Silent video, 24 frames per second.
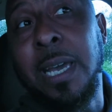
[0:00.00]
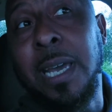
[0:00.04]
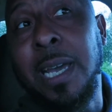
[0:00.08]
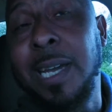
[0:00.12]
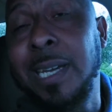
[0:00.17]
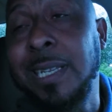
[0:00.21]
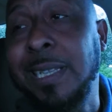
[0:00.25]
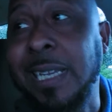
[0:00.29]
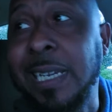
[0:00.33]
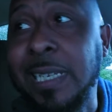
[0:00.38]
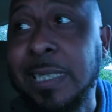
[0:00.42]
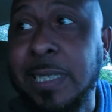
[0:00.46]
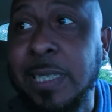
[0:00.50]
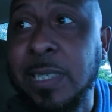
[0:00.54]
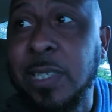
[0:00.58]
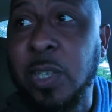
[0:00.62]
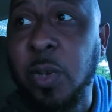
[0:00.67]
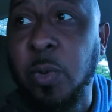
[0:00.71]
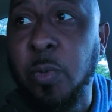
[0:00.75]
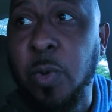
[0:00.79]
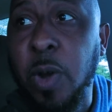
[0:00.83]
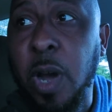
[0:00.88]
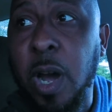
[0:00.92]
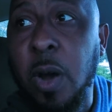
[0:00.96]
This is
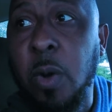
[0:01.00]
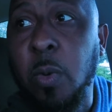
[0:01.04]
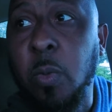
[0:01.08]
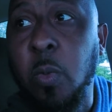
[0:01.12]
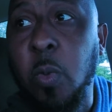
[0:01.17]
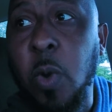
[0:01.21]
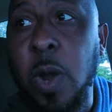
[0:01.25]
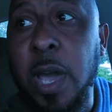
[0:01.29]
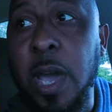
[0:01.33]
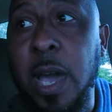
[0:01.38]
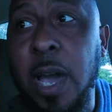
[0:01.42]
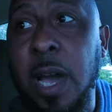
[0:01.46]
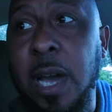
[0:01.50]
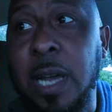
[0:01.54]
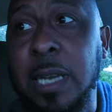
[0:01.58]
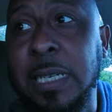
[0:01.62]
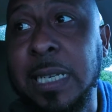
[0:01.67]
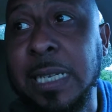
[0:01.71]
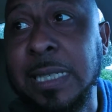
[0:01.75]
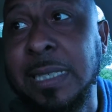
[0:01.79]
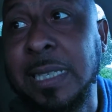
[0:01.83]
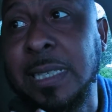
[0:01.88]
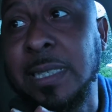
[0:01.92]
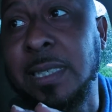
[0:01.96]

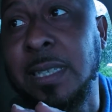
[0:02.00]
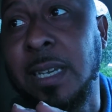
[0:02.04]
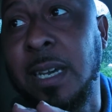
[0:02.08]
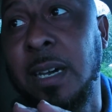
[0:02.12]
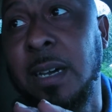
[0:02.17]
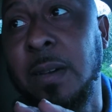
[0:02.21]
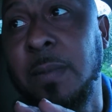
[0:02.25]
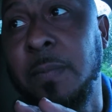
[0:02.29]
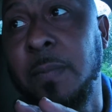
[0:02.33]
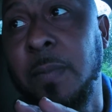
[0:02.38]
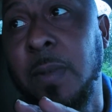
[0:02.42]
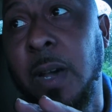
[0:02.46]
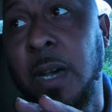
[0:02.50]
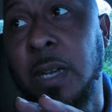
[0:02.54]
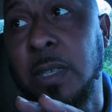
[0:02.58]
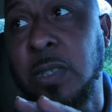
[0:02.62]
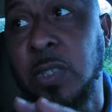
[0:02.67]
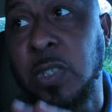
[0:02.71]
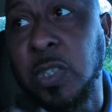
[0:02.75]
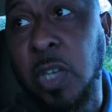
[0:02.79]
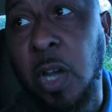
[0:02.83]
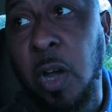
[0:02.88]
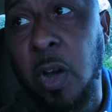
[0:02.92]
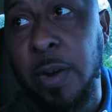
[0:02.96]
a
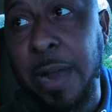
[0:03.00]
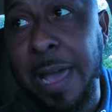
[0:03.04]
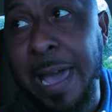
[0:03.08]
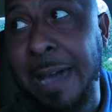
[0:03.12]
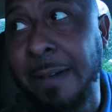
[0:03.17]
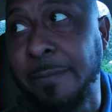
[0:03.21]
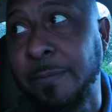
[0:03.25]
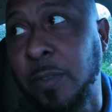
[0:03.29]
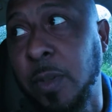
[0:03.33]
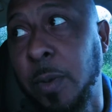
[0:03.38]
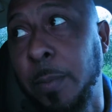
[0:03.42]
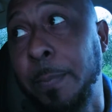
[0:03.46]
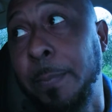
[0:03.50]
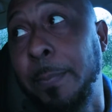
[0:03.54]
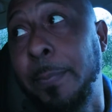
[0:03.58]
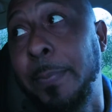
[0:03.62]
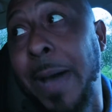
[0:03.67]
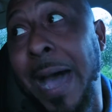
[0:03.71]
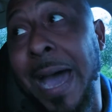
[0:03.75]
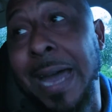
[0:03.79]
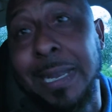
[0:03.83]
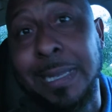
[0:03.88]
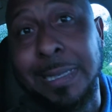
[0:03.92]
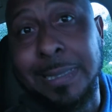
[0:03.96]
sought after
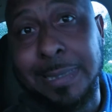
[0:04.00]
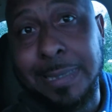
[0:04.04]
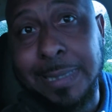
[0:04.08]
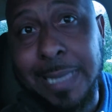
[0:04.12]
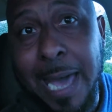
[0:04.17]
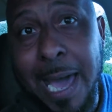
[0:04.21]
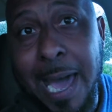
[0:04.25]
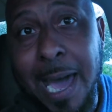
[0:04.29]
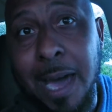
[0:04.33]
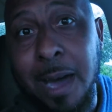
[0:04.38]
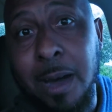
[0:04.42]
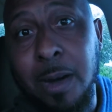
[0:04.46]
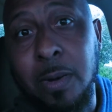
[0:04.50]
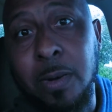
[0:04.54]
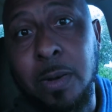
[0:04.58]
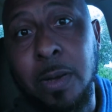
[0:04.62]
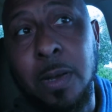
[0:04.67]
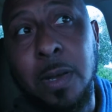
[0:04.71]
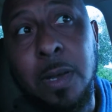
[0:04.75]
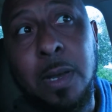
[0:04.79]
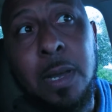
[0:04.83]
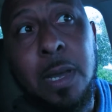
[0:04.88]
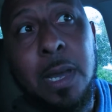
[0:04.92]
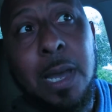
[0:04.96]
body style,
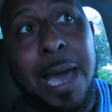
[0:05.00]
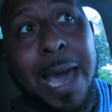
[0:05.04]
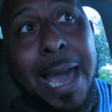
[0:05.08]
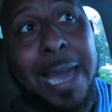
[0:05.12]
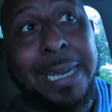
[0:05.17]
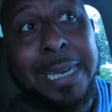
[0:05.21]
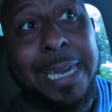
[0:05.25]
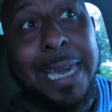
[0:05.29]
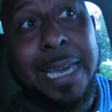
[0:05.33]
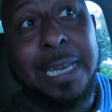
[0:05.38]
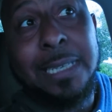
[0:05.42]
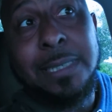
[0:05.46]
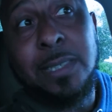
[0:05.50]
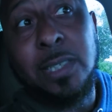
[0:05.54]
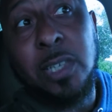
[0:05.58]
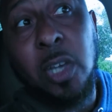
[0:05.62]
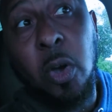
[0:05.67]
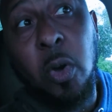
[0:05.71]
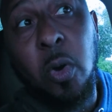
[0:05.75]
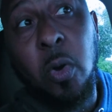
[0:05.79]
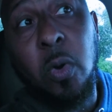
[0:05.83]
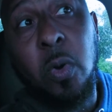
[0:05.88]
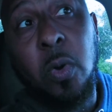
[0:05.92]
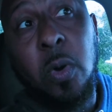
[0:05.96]
I guess.
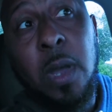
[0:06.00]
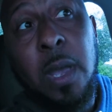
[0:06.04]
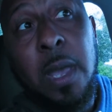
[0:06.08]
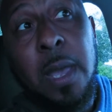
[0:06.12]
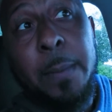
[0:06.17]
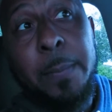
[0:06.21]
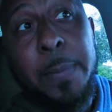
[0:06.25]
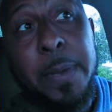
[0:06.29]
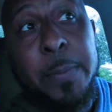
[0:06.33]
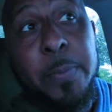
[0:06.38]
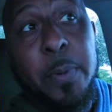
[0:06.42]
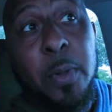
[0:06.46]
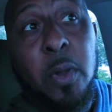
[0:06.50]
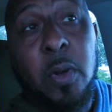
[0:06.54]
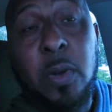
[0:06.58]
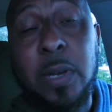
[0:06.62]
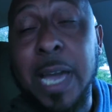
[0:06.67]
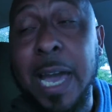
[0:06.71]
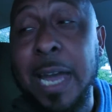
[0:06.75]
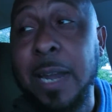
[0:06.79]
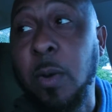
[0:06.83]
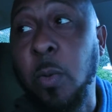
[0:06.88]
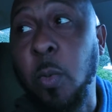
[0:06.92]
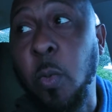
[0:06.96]
So people are
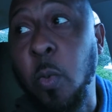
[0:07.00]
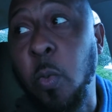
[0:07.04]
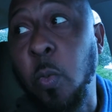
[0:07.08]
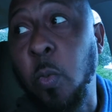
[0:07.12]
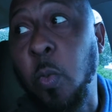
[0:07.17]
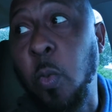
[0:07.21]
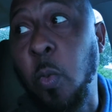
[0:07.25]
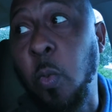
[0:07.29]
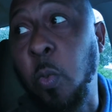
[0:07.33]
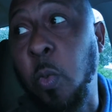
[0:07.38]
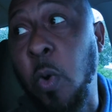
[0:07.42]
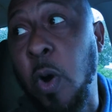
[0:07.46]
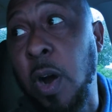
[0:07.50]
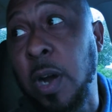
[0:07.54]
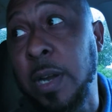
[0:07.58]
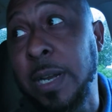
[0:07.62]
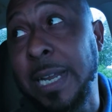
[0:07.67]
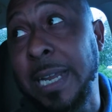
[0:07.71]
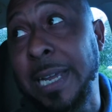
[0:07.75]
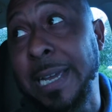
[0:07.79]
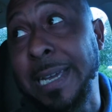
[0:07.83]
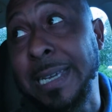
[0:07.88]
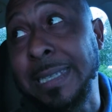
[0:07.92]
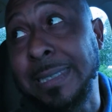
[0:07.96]
kind of wanting
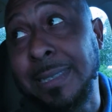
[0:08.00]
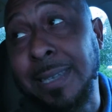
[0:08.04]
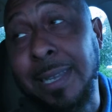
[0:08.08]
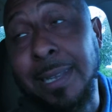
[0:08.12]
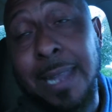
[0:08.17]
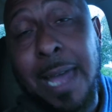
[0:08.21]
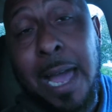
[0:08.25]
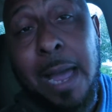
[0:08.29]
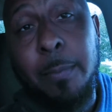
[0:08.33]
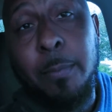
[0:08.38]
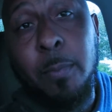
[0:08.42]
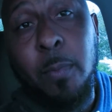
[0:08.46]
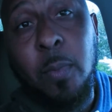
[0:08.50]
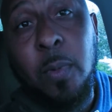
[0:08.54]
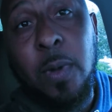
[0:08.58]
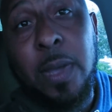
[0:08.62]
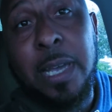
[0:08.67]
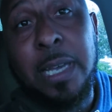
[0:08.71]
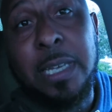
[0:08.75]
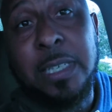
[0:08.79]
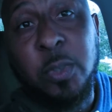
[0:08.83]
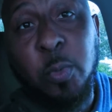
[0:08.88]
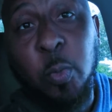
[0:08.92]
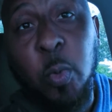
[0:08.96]
it. It's
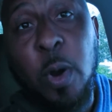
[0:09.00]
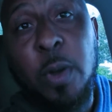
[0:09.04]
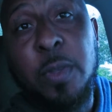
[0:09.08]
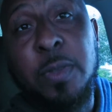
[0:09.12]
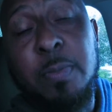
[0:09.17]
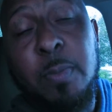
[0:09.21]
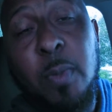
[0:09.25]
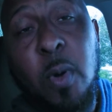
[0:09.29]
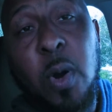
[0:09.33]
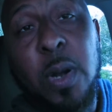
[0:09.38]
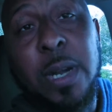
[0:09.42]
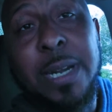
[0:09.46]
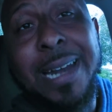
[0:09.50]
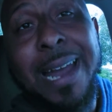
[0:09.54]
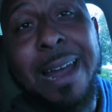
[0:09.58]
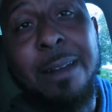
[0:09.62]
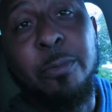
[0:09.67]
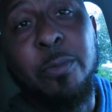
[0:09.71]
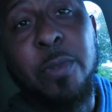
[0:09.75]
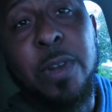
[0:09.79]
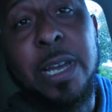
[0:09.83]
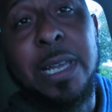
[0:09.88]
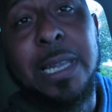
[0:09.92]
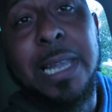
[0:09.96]
worth more than I
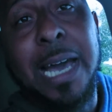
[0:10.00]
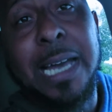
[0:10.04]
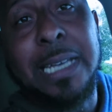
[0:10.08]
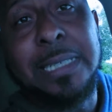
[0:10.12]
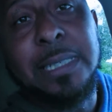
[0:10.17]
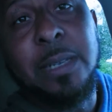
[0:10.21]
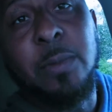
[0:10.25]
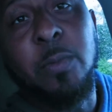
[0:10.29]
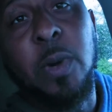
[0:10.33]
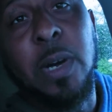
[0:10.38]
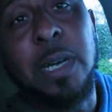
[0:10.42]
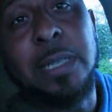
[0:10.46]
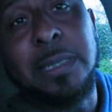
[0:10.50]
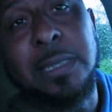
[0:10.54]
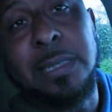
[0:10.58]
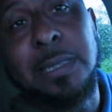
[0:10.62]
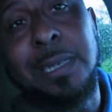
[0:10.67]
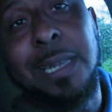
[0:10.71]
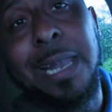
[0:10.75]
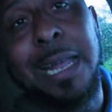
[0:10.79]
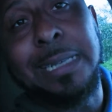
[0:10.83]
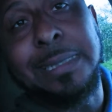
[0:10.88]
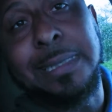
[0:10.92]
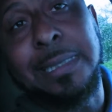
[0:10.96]
realized it was
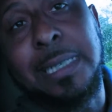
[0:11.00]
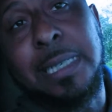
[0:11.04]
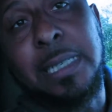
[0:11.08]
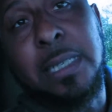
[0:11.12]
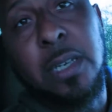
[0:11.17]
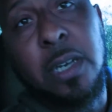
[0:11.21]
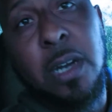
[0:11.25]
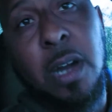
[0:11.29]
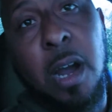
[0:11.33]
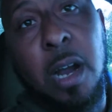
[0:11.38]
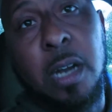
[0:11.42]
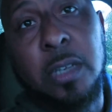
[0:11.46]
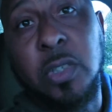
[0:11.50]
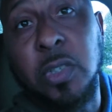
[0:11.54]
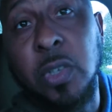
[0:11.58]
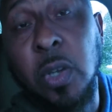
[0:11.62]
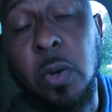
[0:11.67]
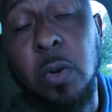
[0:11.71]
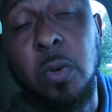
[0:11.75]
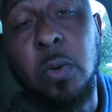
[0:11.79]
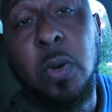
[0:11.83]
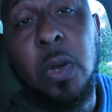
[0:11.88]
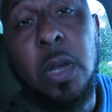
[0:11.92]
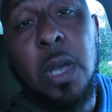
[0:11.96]
until I seen the car.
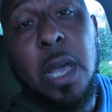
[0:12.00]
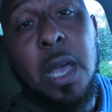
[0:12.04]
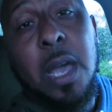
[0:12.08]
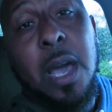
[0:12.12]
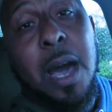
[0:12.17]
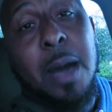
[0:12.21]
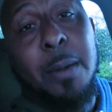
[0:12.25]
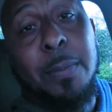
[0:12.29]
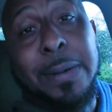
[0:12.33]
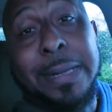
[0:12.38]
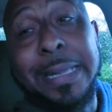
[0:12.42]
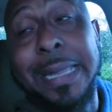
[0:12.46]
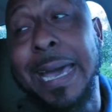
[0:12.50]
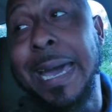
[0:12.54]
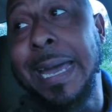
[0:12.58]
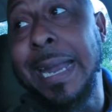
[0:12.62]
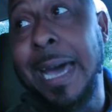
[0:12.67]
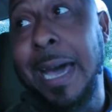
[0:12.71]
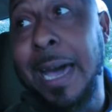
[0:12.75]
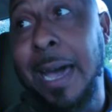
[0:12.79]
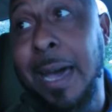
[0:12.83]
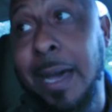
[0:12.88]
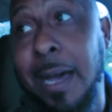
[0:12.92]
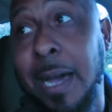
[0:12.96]
So I'm glad
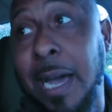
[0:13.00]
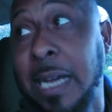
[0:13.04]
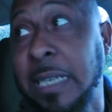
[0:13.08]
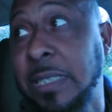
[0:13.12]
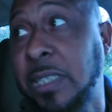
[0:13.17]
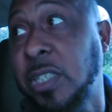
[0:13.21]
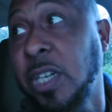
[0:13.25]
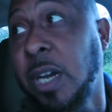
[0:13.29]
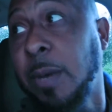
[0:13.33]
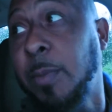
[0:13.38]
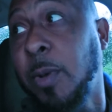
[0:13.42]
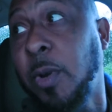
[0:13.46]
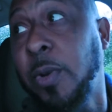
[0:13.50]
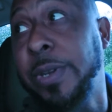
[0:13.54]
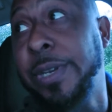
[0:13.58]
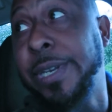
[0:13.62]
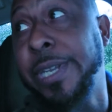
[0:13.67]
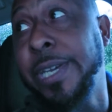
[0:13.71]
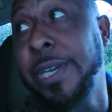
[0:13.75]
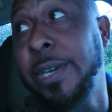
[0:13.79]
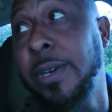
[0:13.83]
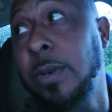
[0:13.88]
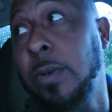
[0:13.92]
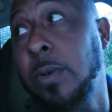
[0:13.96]
I jumped on the
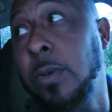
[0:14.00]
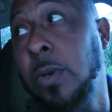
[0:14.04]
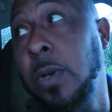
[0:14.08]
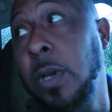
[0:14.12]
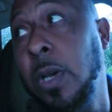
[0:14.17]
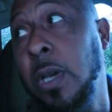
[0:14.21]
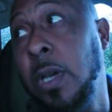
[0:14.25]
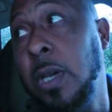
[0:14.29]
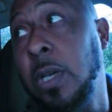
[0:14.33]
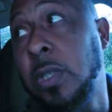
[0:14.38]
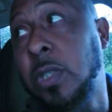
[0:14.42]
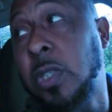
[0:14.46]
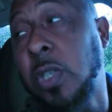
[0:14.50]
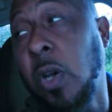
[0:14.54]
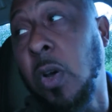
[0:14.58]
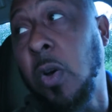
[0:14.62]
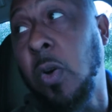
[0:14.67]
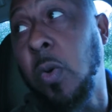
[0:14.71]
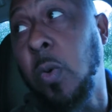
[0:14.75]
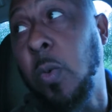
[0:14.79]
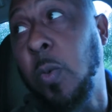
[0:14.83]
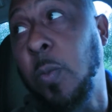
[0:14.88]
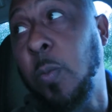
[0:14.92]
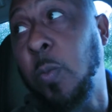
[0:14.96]
deal.
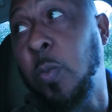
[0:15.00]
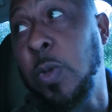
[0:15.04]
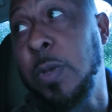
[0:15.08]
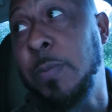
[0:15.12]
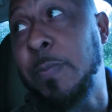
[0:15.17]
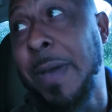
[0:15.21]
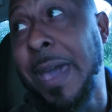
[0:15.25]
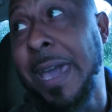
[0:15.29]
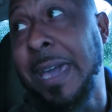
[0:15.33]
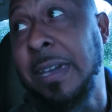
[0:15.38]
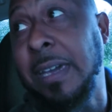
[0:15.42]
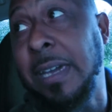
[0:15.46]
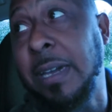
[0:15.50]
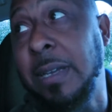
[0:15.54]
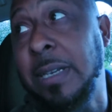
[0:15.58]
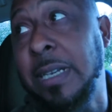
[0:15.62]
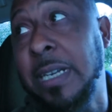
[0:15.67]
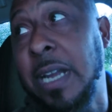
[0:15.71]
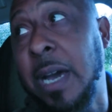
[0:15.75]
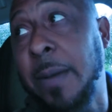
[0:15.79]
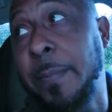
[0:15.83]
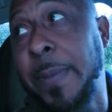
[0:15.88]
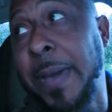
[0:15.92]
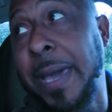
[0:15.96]
So we
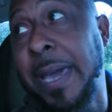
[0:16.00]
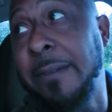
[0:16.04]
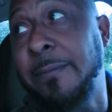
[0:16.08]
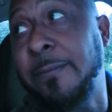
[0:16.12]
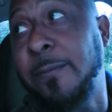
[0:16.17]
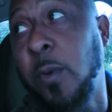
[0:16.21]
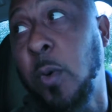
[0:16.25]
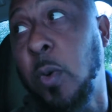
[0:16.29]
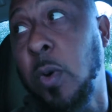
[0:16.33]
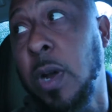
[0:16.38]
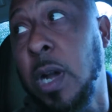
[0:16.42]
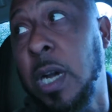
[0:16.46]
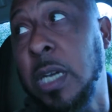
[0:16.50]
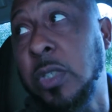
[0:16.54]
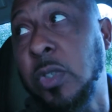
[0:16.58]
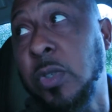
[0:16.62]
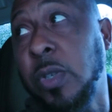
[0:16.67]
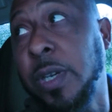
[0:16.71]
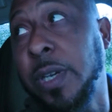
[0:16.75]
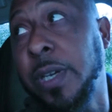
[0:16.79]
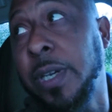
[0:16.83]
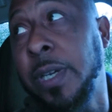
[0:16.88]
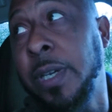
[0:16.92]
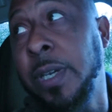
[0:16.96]
ended up paying
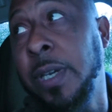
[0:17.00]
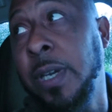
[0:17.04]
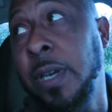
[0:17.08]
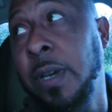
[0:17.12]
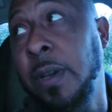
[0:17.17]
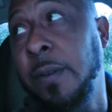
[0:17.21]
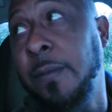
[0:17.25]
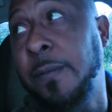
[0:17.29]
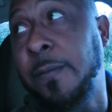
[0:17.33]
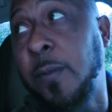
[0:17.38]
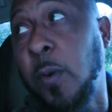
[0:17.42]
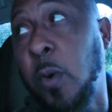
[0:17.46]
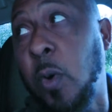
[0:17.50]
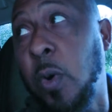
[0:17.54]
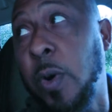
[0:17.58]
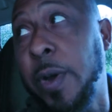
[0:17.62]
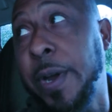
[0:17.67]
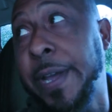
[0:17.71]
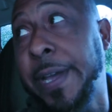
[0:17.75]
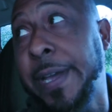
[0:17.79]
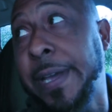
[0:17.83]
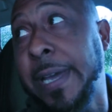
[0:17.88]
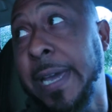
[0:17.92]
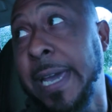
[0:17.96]
$400 for
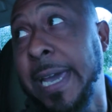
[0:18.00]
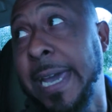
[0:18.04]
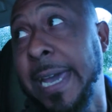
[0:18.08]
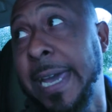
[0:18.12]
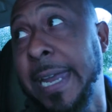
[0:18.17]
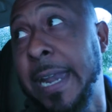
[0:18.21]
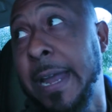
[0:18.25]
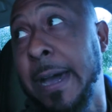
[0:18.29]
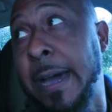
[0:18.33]
it, and